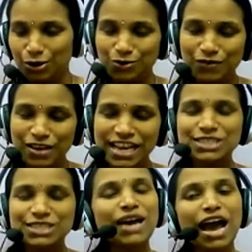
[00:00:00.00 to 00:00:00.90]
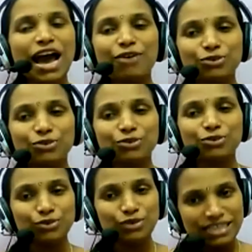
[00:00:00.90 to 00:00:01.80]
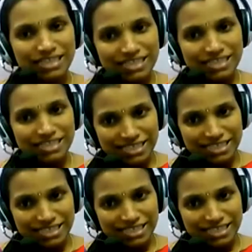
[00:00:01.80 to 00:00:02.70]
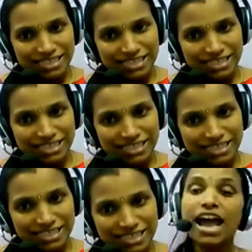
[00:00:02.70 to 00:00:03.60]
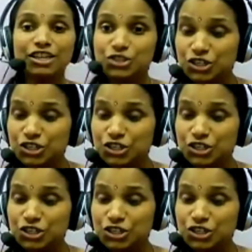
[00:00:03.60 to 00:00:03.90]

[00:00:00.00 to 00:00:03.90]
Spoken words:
Always you have to listen to your body cause